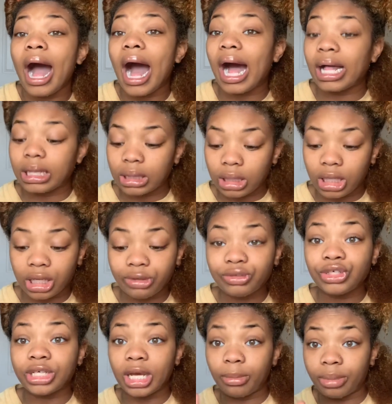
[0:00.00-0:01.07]
I love
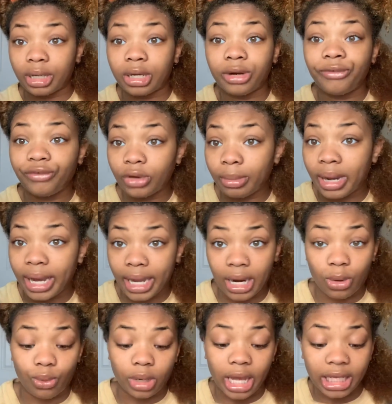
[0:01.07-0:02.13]
Shea Butter for my hair,